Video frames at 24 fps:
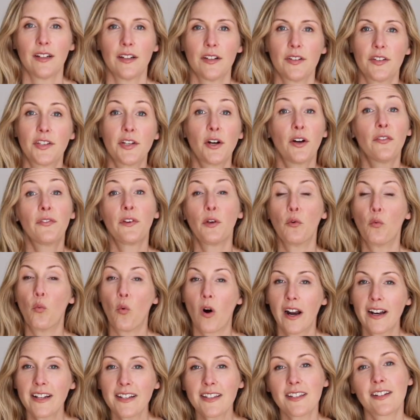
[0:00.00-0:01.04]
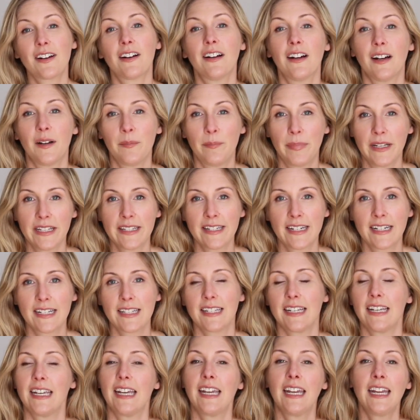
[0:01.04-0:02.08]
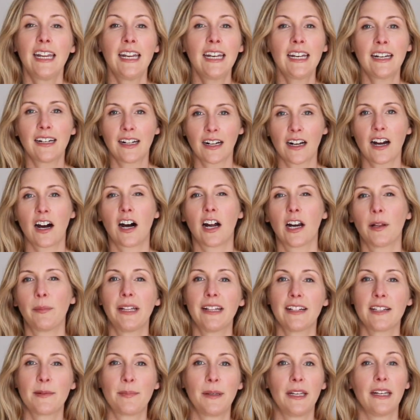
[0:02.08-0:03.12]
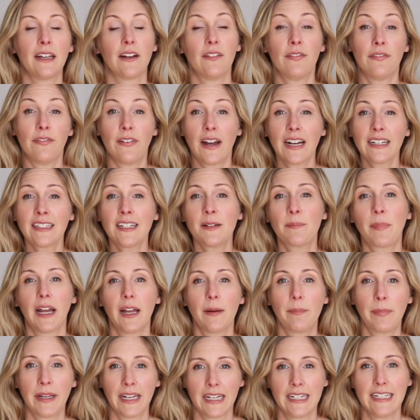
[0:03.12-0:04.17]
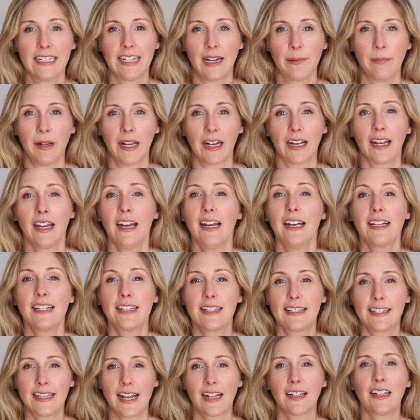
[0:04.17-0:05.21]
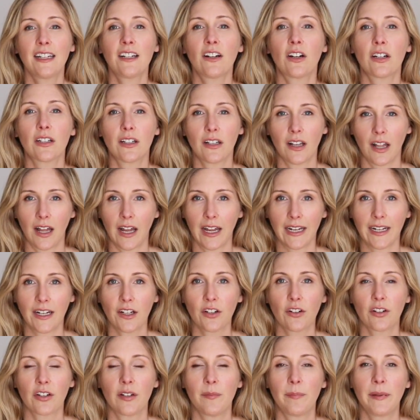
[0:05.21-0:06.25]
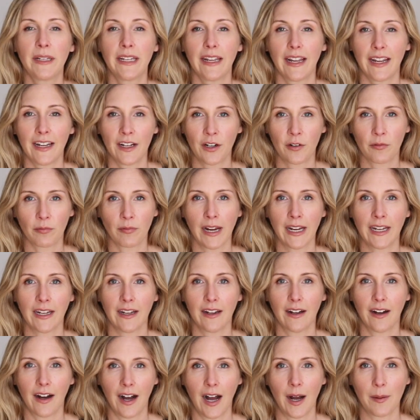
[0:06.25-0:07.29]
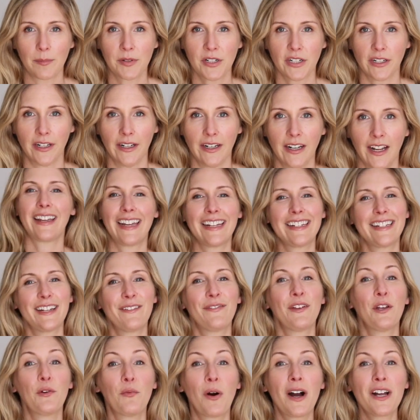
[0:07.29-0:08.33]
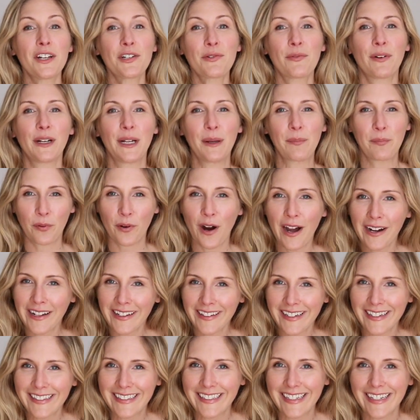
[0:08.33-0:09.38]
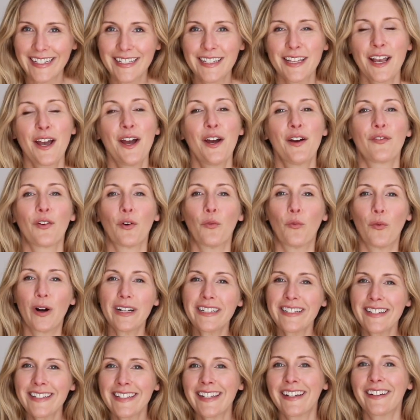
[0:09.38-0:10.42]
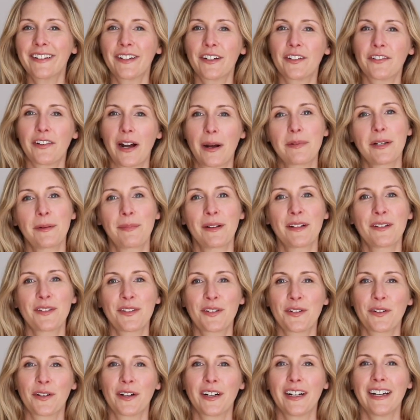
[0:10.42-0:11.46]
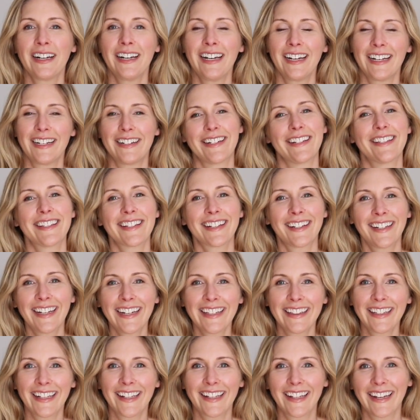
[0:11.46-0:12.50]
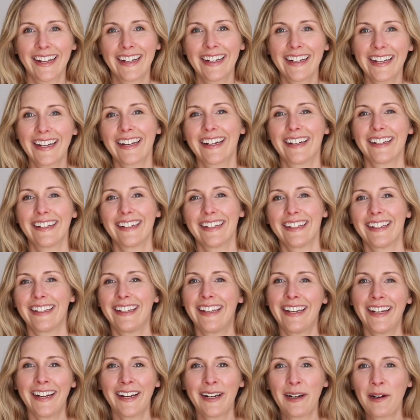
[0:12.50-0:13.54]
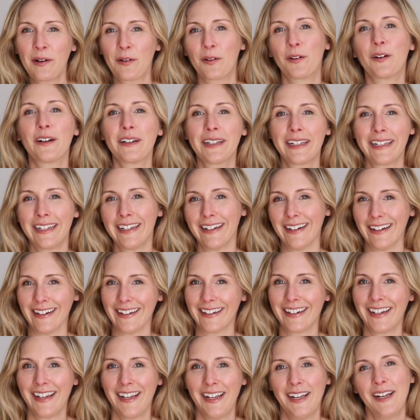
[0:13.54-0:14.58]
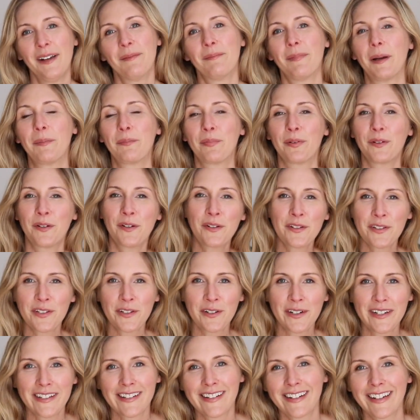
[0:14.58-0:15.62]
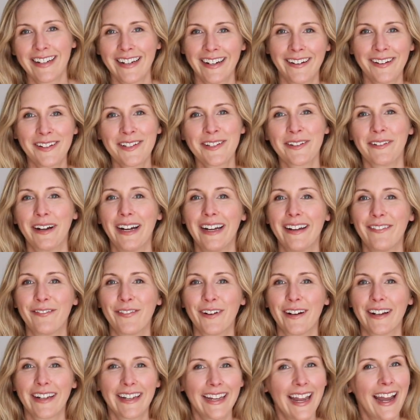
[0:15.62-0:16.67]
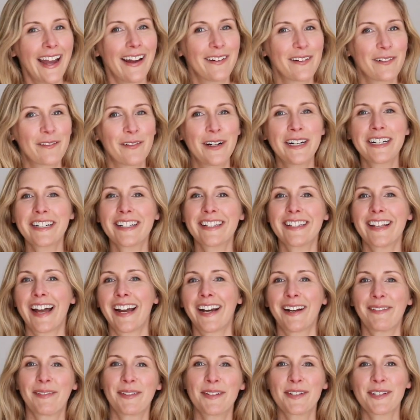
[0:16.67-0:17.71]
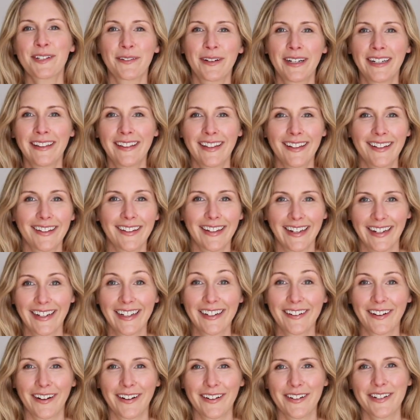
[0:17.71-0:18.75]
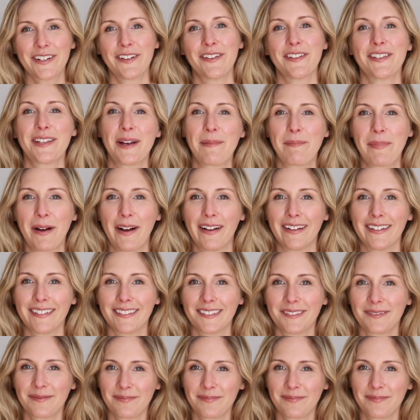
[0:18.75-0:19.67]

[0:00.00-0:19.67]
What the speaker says: So if you want to start a business in an economy that's being affected by a pandemic, selling online could be a great option. And if you want 20 product ideas for what to sell in your dropshipping store, just click the link here or here. My producer isn't here, so I forget which side of the screen the link card shows up on.